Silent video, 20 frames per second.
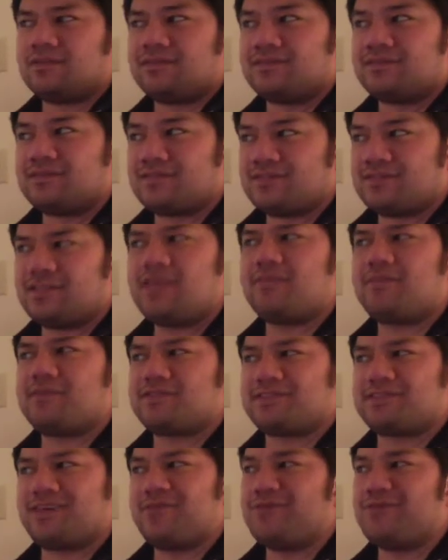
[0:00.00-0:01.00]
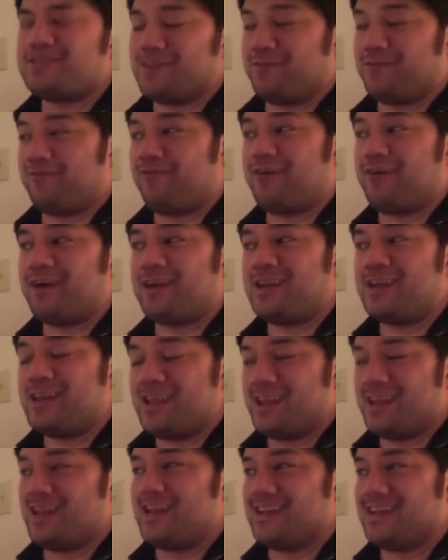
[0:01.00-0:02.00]
Seabiscuit was a fucking
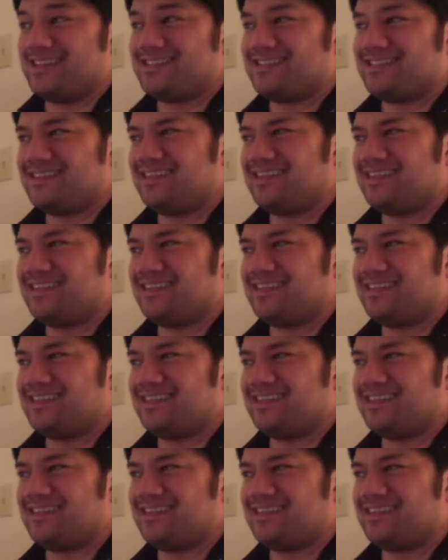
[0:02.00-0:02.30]
idiot.